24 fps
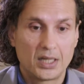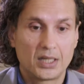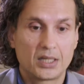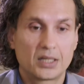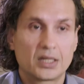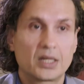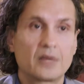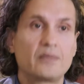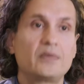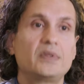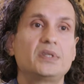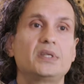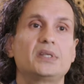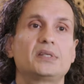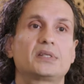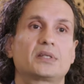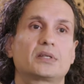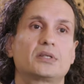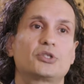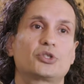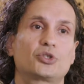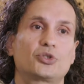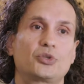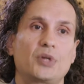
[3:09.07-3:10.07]
Given these
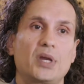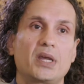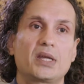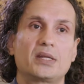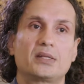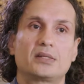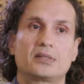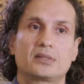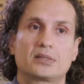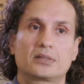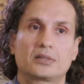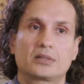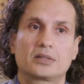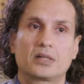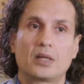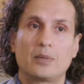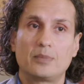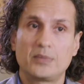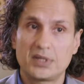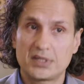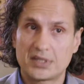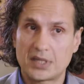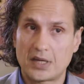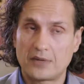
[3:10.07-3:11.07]
constraints,
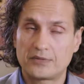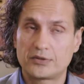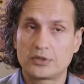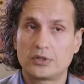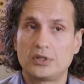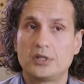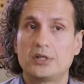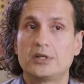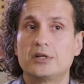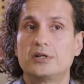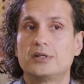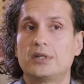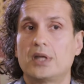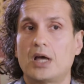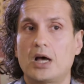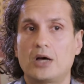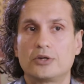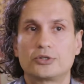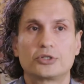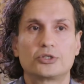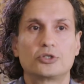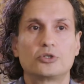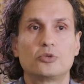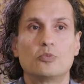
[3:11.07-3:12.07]
companies have to learn how
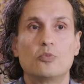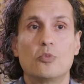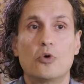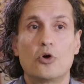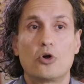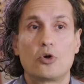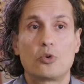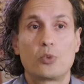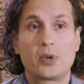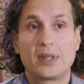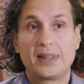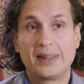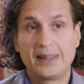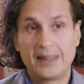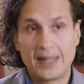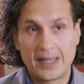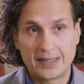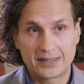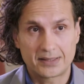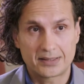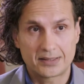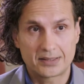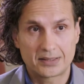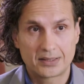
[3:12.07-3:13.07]
to do more with
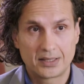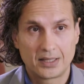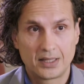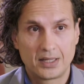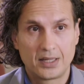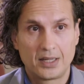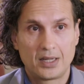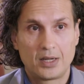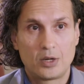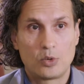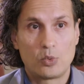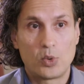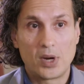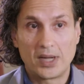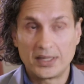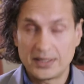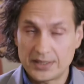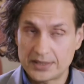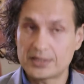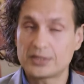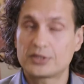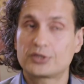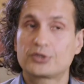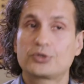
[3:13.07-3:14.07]
less. While
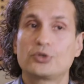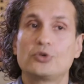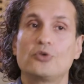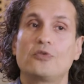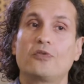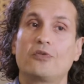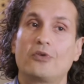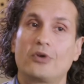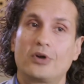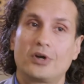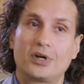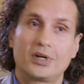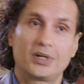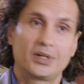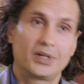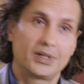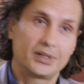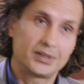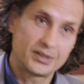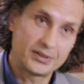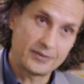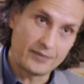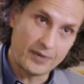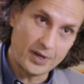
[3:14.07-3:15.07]
this is true for
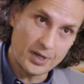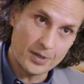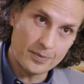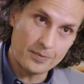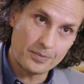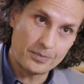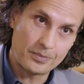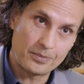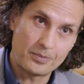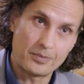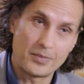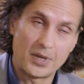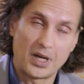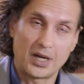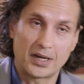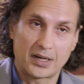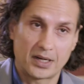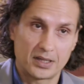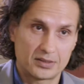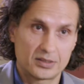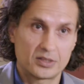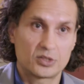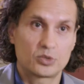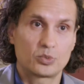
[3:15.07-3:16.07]
developed
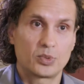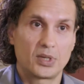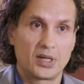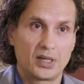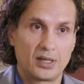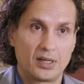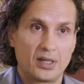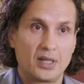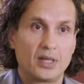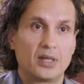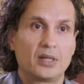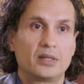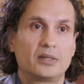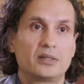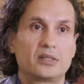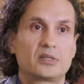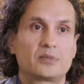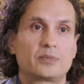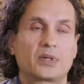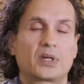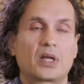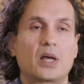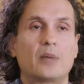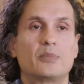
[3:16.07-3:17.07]
markets as well, this
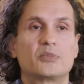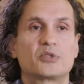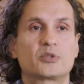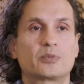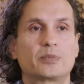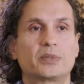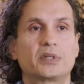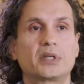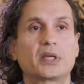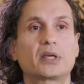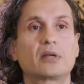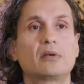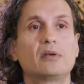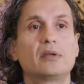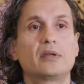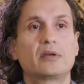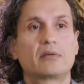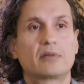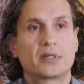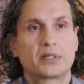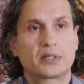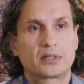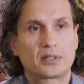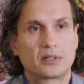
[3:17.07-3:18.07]
becomes particularly
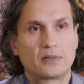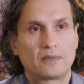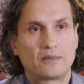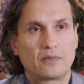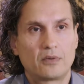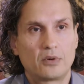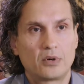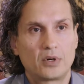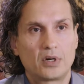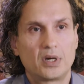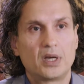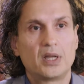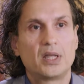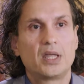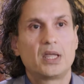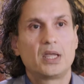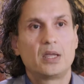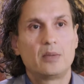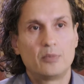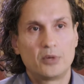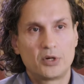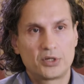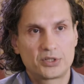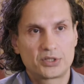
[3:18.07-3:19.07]
critical for
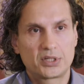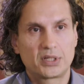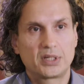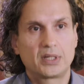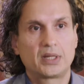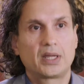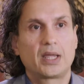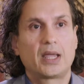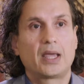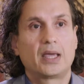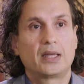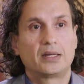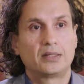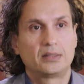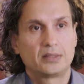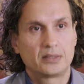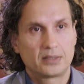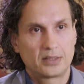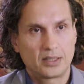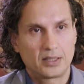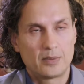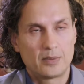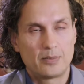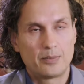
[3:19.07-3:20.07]
emerging and
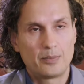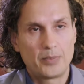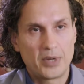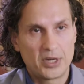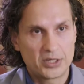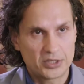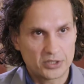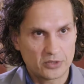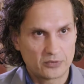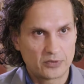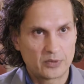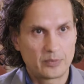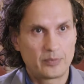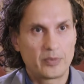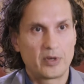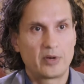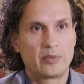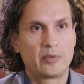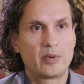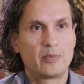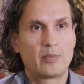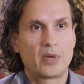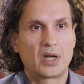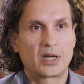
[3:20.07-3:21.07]
base of the
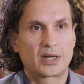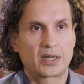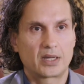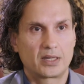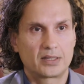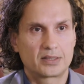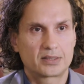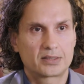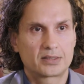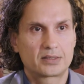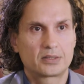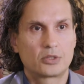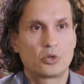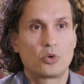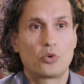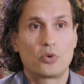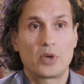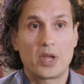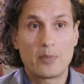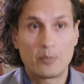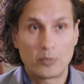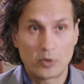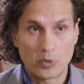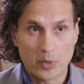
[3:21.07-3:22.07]
pyramid markets. So
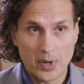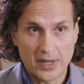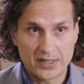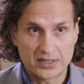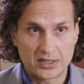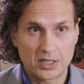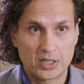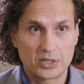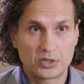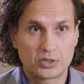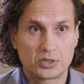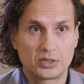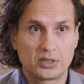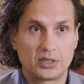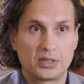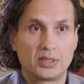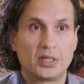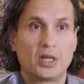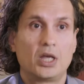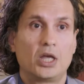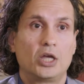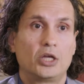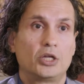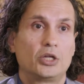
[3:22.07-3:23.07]
improvisation,
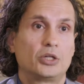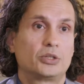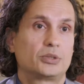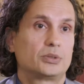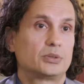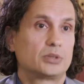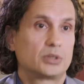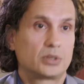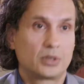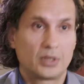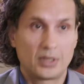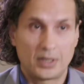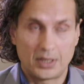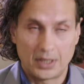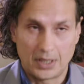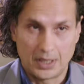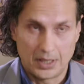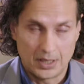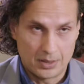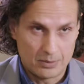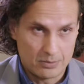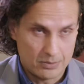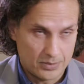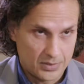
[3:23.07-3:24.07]

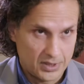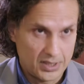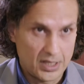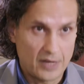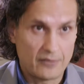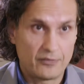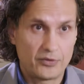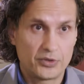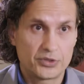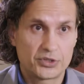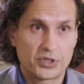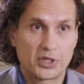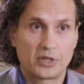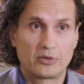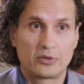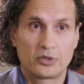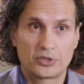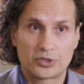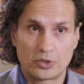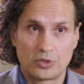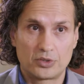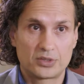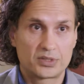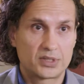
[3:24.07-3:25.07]
leveraging
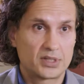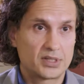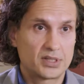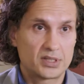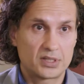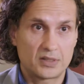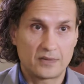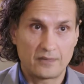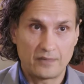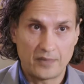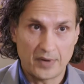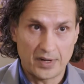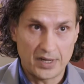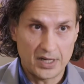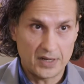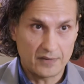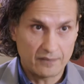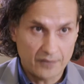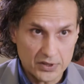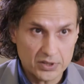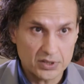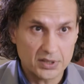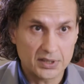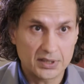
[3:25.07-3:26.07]
resources very
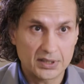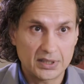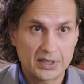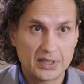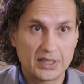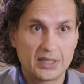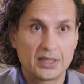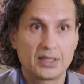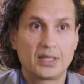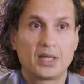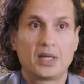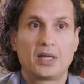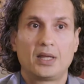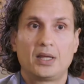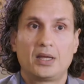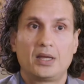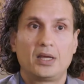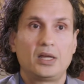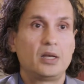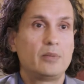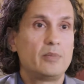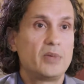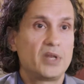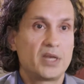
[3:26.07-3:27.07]
efficiently,
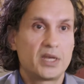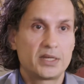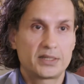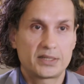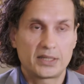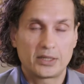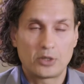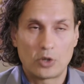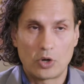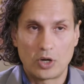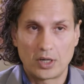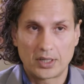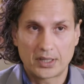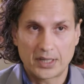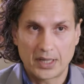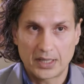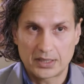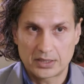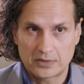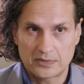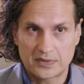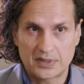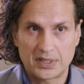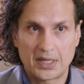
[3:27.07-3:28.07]
eliminating all
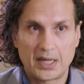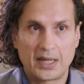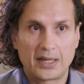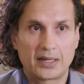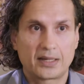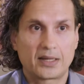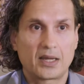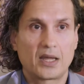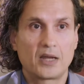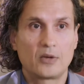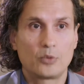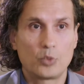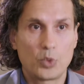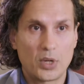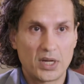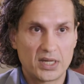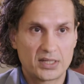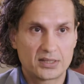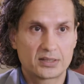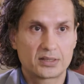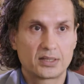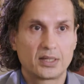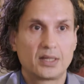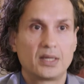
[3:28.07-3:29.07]
kinds of slack and
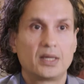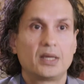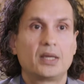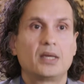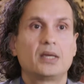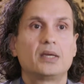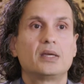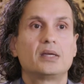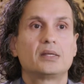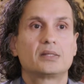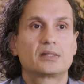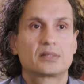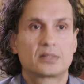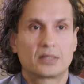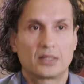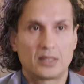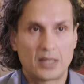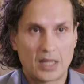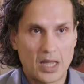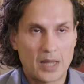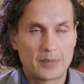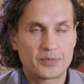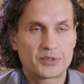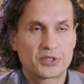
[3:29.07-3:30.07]
waste is
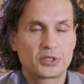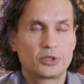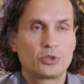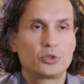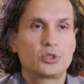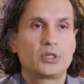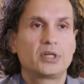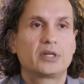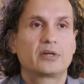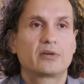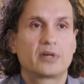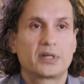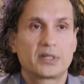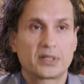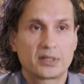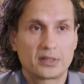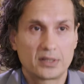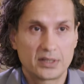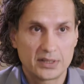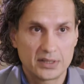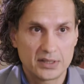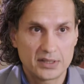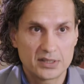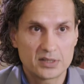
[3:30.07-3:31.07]
absolutely critical
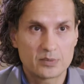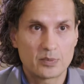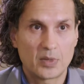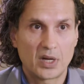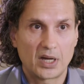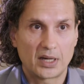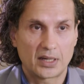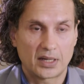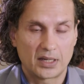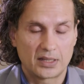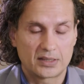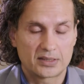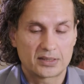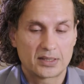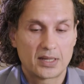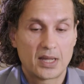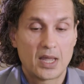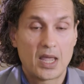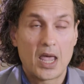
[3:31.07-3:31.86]
in these markets.